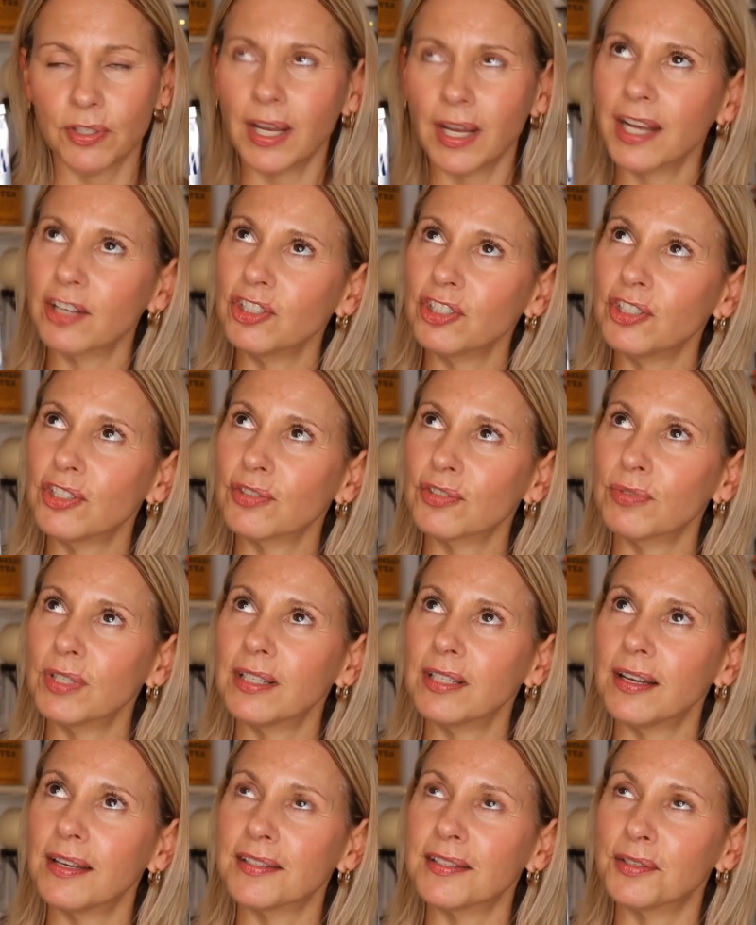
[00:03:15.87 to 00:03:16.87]
I actually just
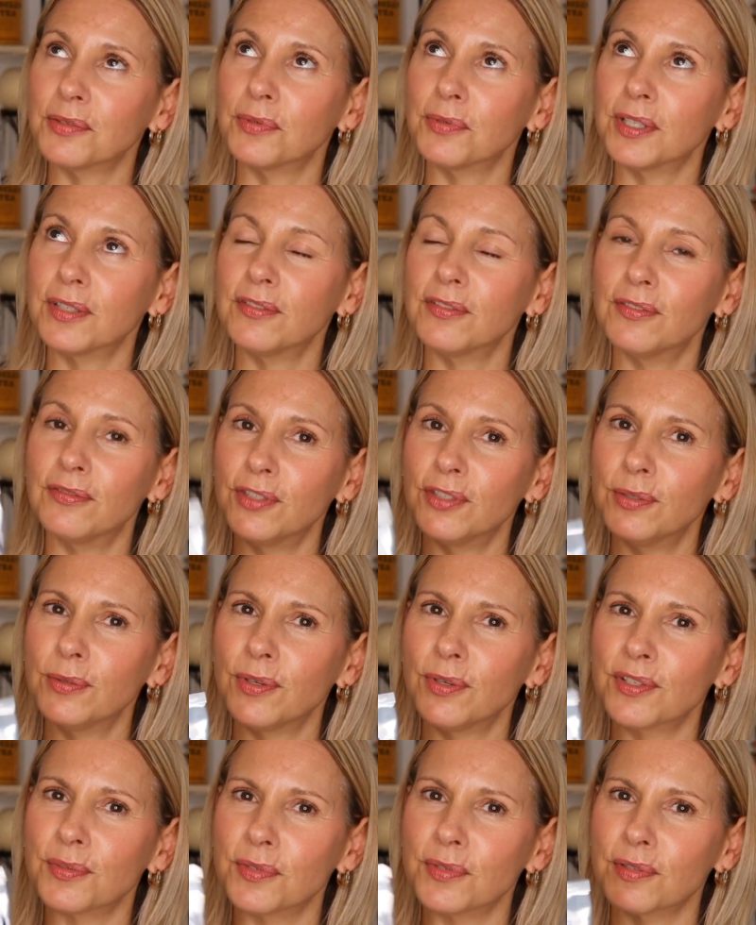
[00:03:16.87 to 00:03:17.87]
realized that one of the
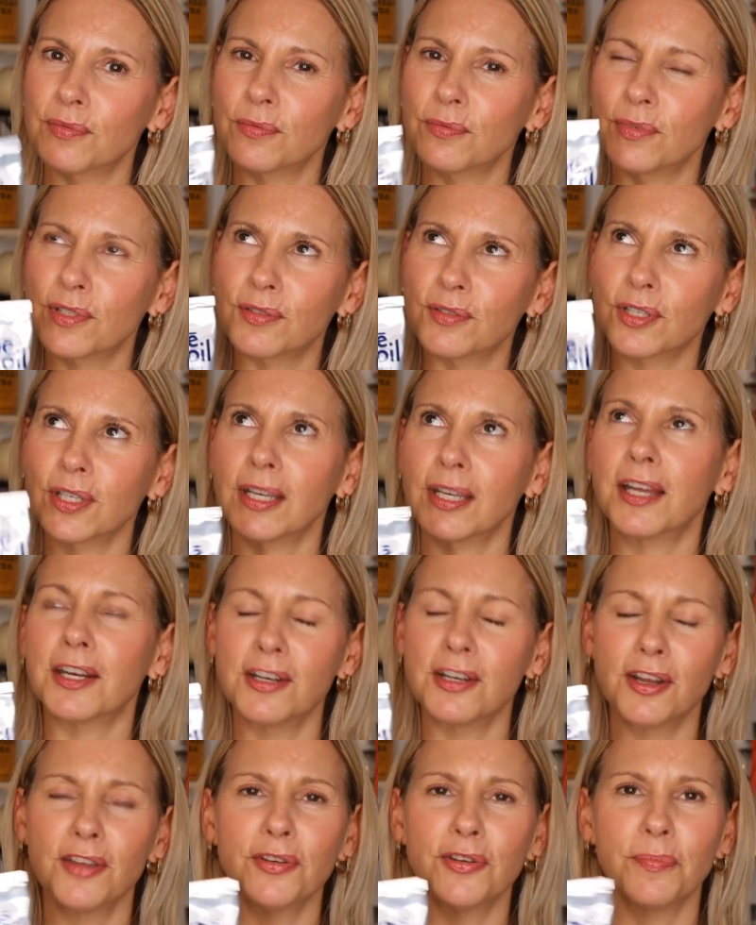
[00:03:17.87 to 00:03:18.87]
viewers was, was looking at
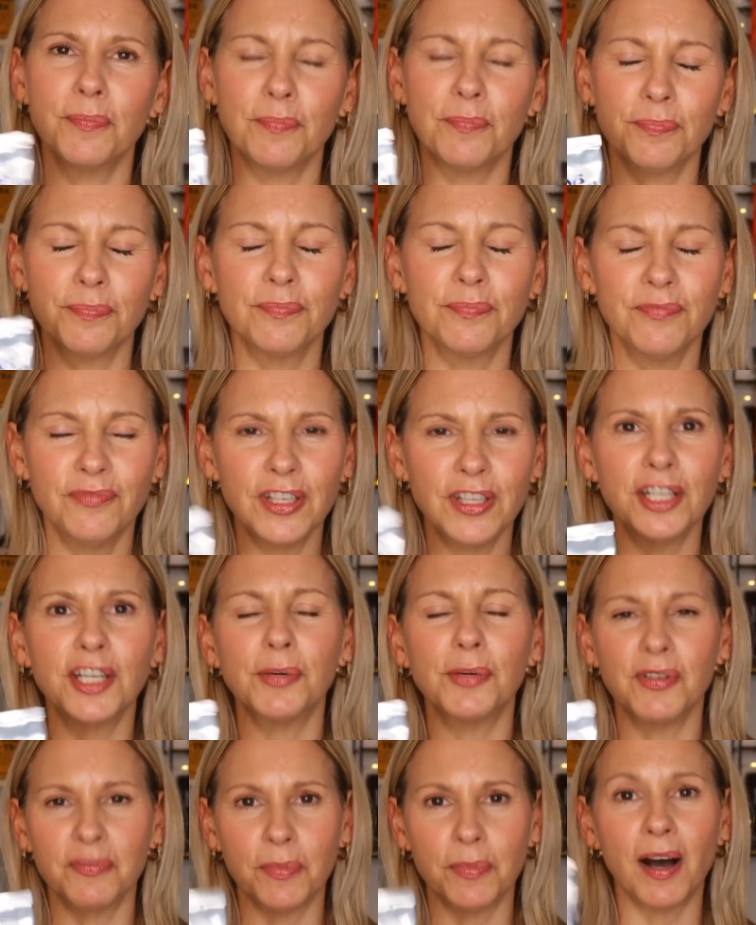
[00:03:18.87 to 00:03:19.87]
another video
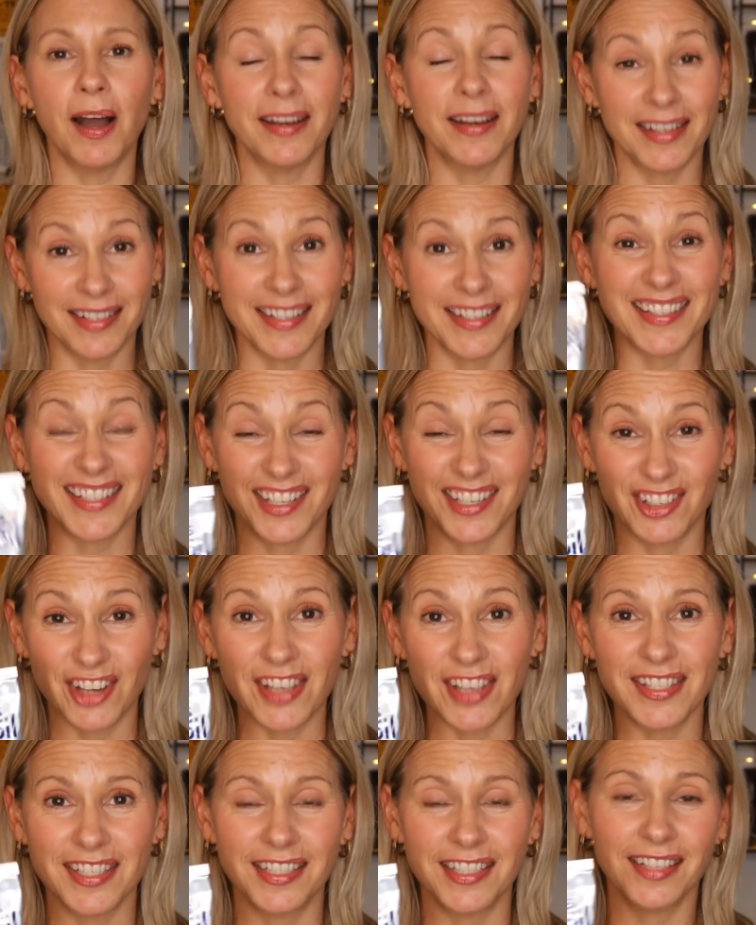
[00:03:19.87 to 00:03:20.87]
of mine and had
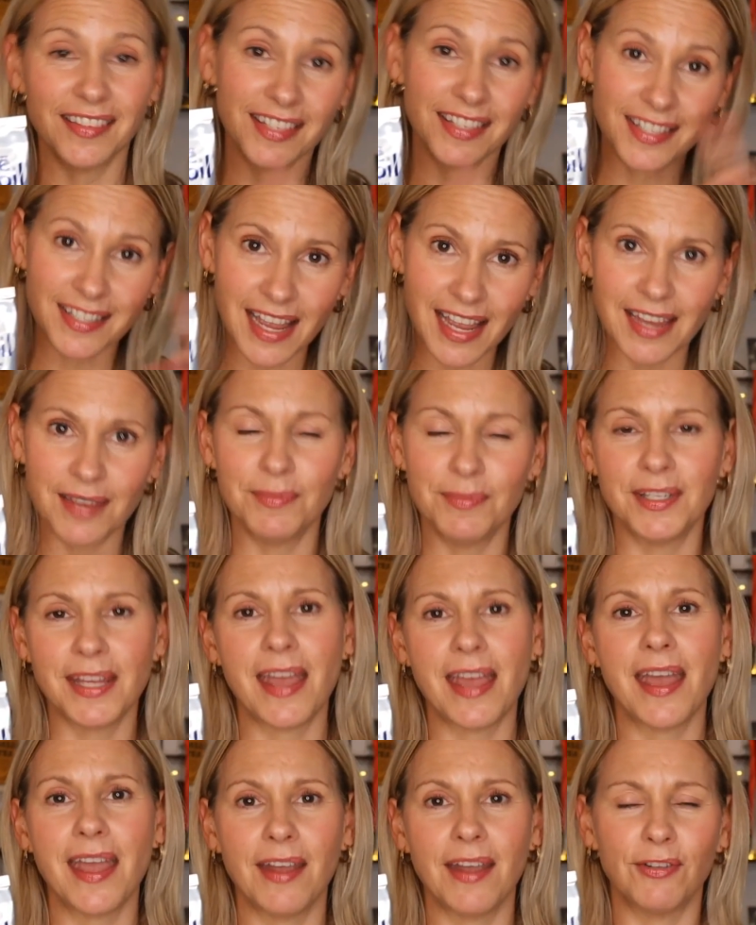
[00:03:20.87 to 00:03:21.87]
suggested it the same
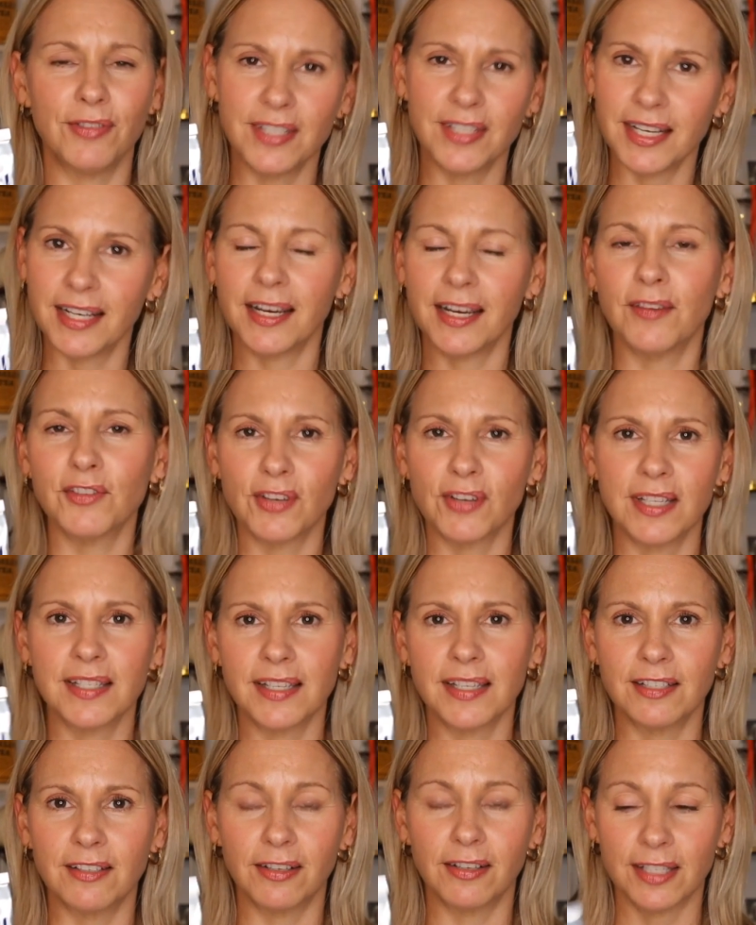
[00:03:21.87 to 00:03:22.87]
day or the day after I'd
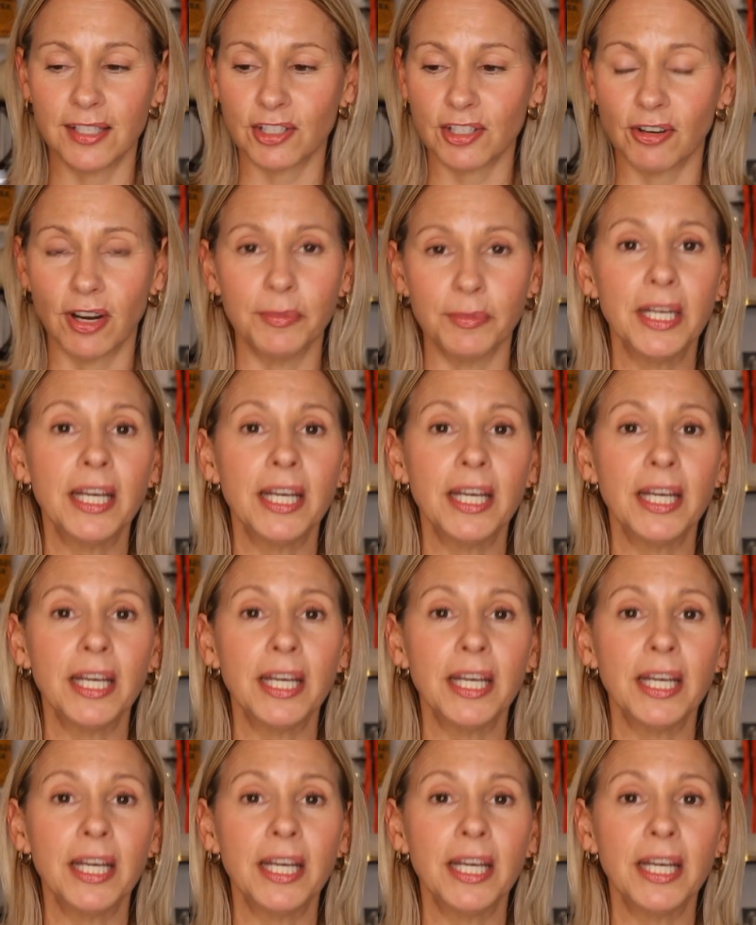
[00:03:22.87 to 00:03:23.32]
seen it on Instagram.